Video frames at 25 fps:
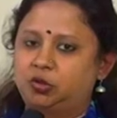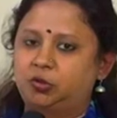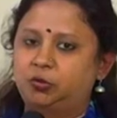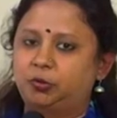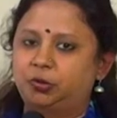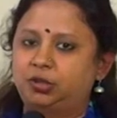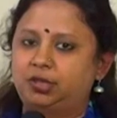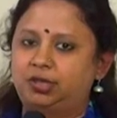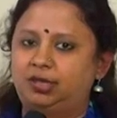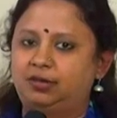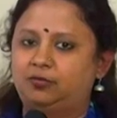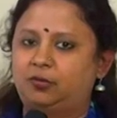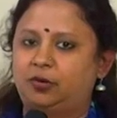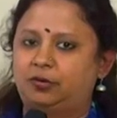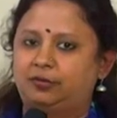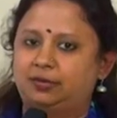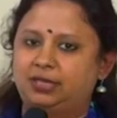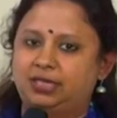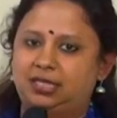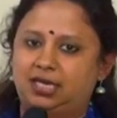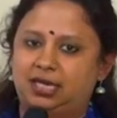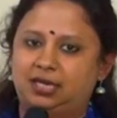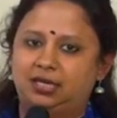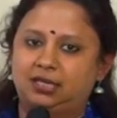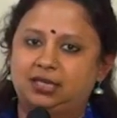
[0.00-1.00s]
usually what we
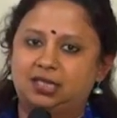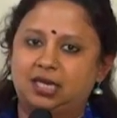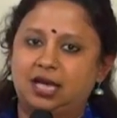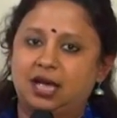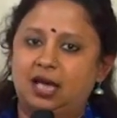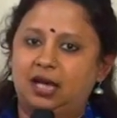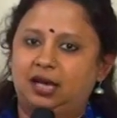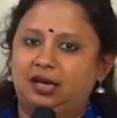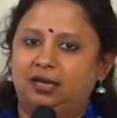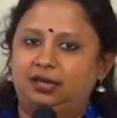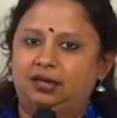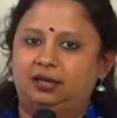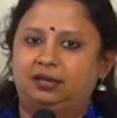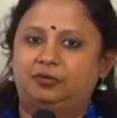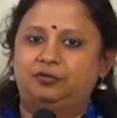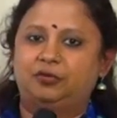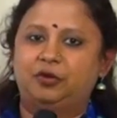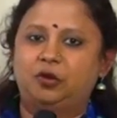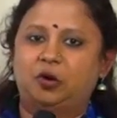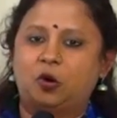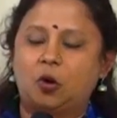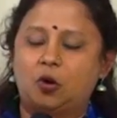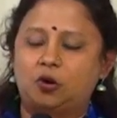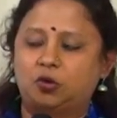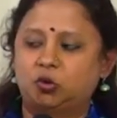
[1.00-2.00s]
say is, if
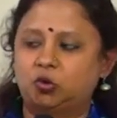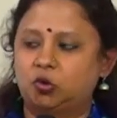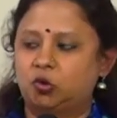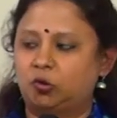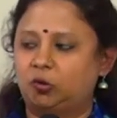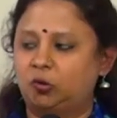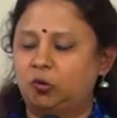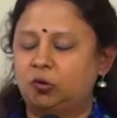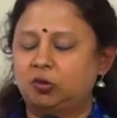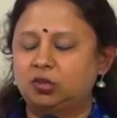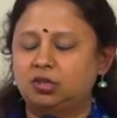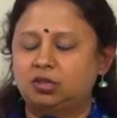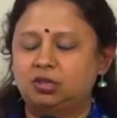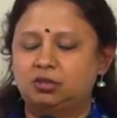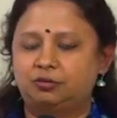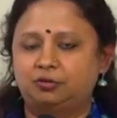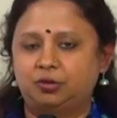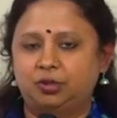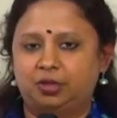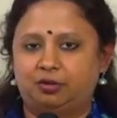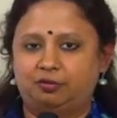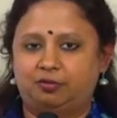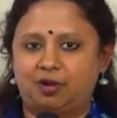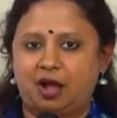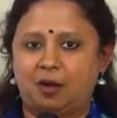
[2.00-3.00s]
you're not so close enough
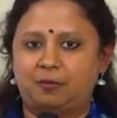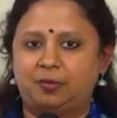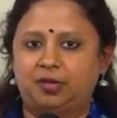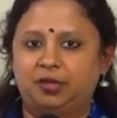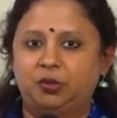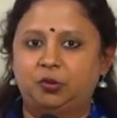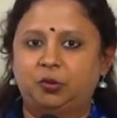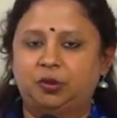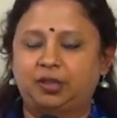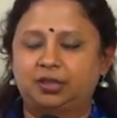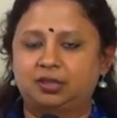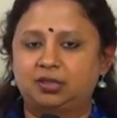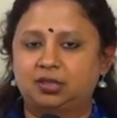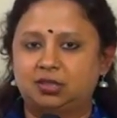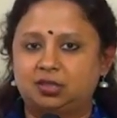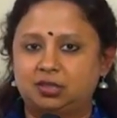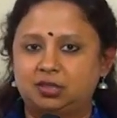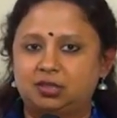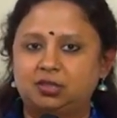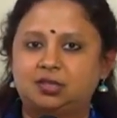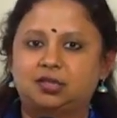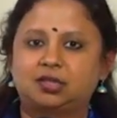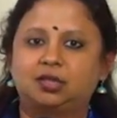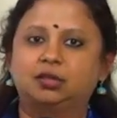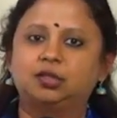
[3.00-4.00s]
to your family, you can
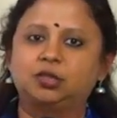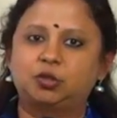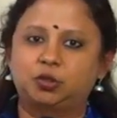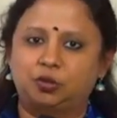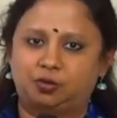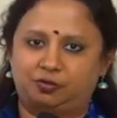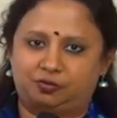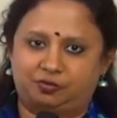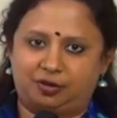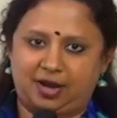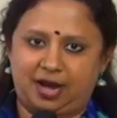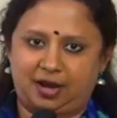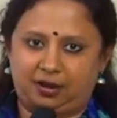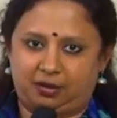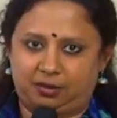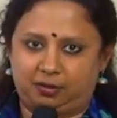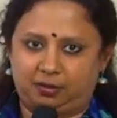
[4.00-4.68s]
still trust your friend.